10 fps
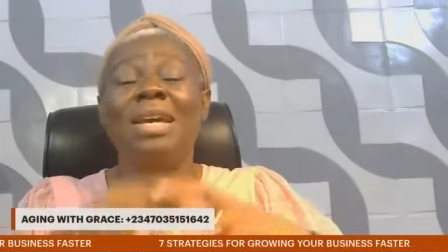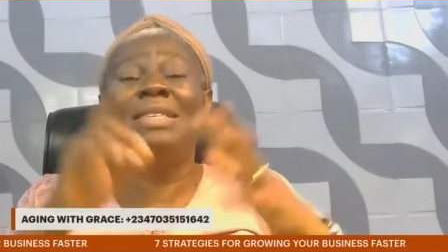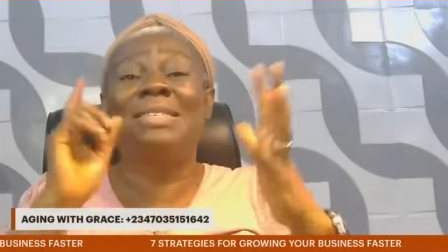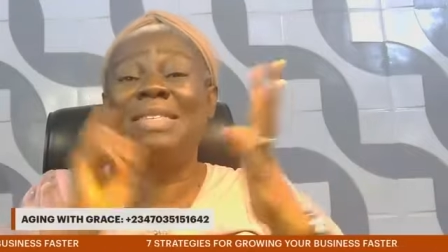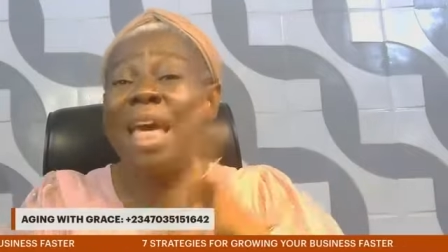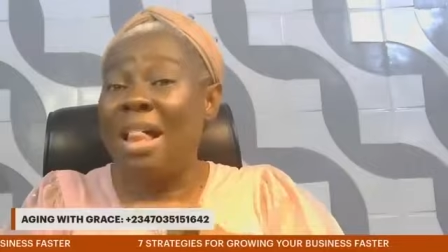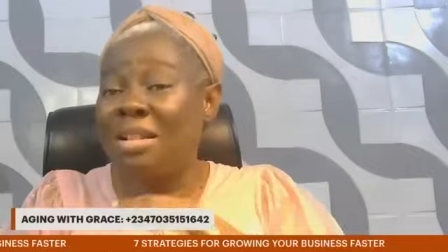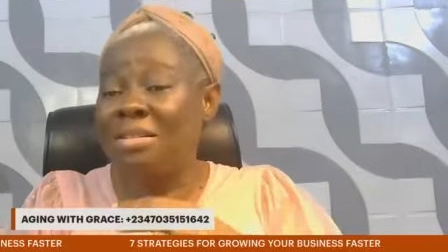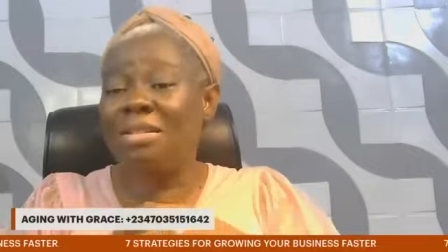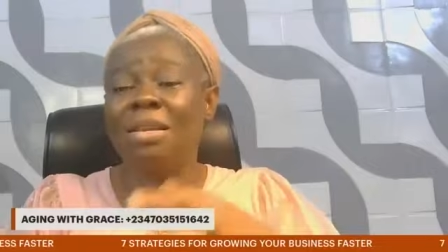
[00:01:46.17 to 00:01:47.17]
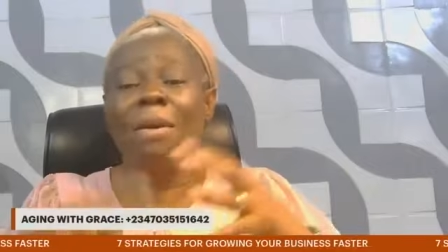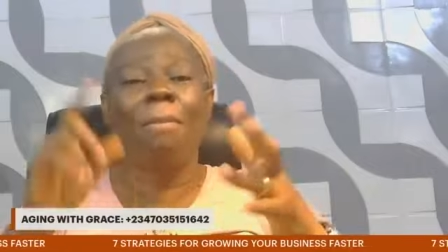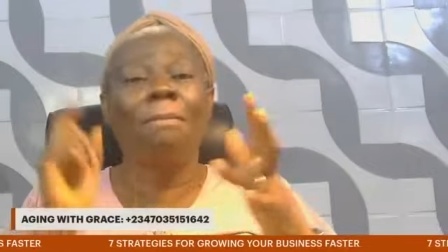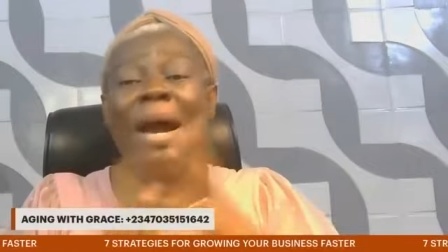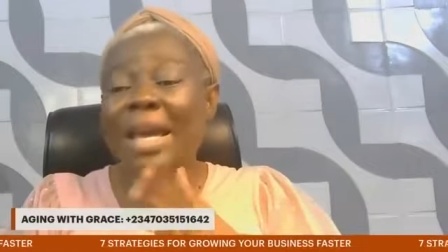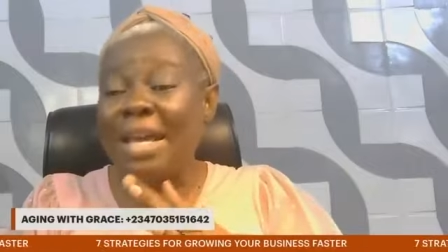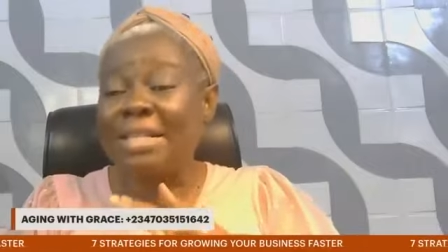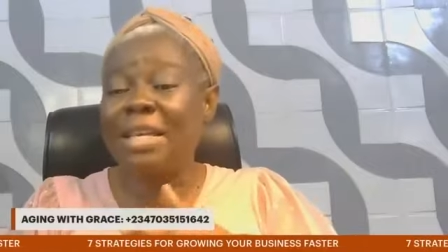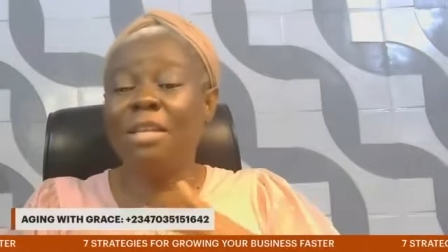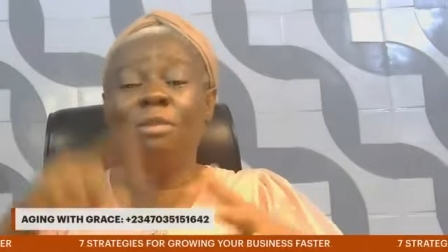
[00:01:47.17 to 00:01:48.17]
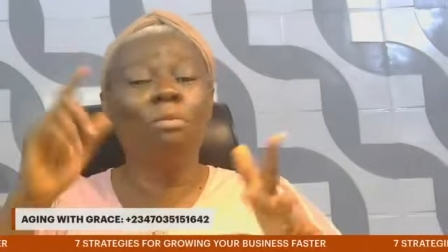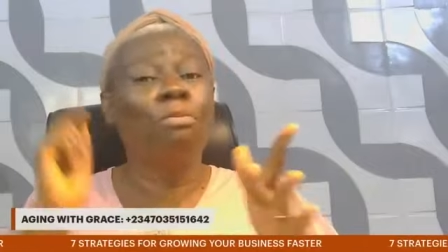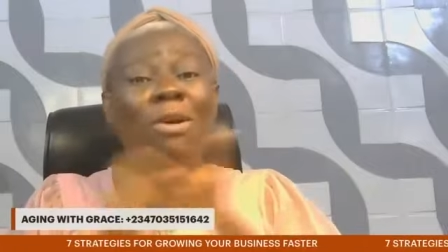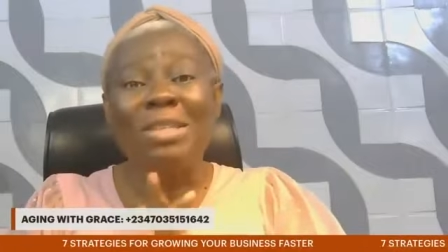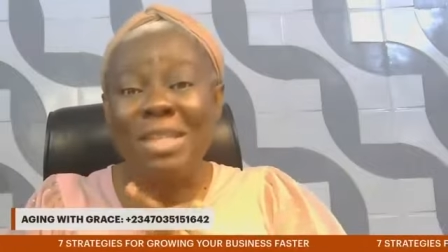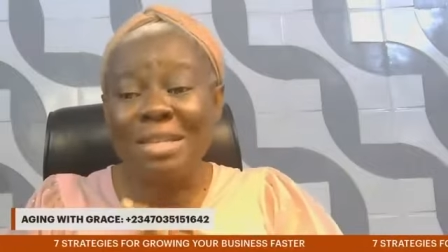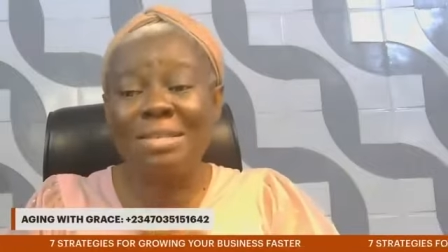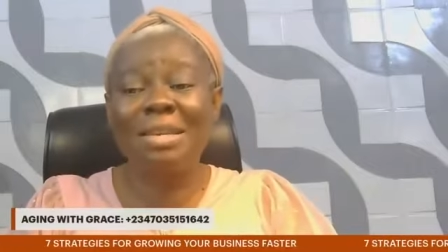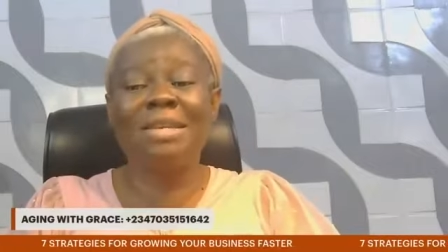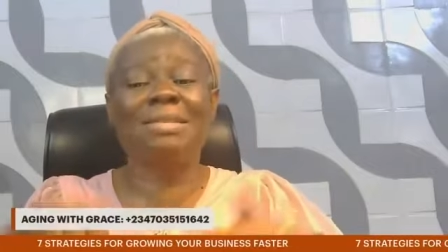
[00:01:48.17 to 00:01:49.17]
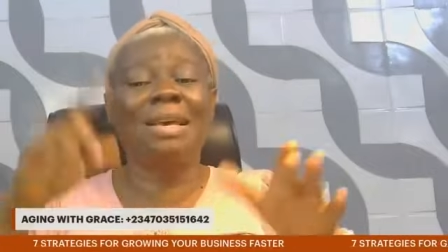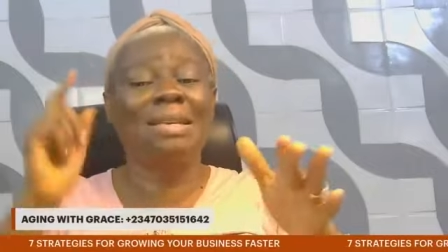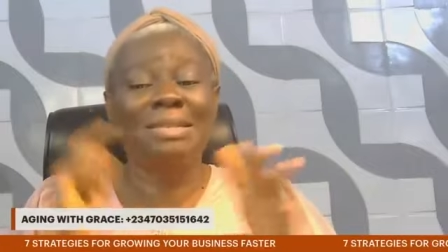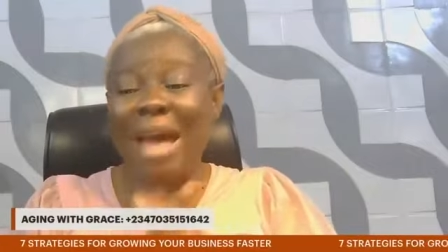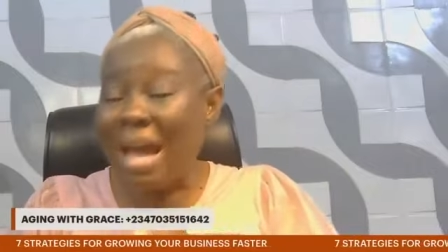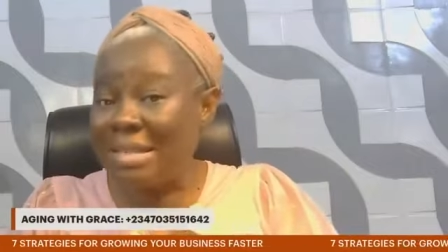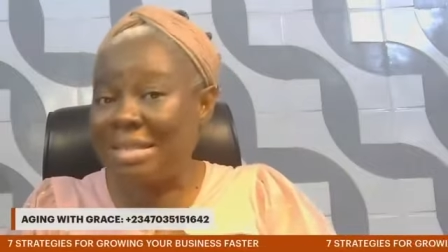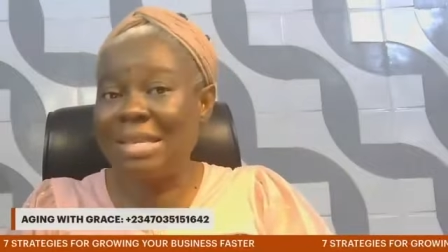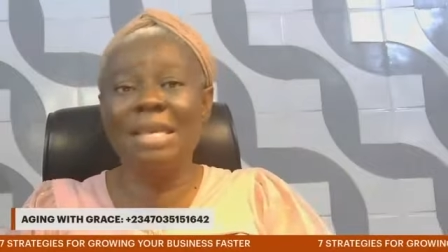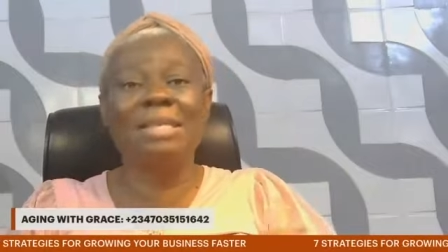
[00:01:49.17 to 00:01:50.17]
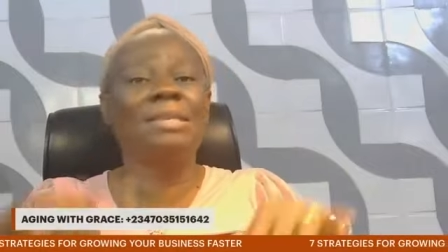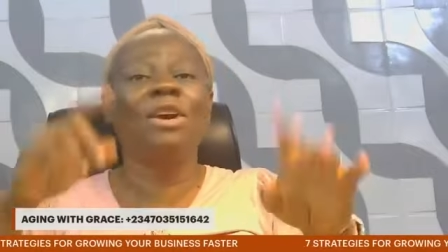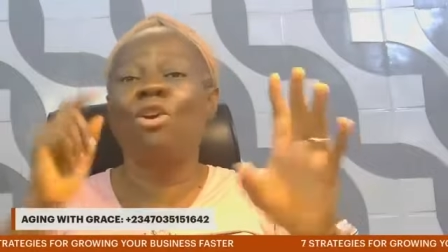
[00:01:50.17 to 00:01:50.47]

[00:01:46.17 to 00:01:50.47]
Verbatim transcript: sales marketing purchases taxes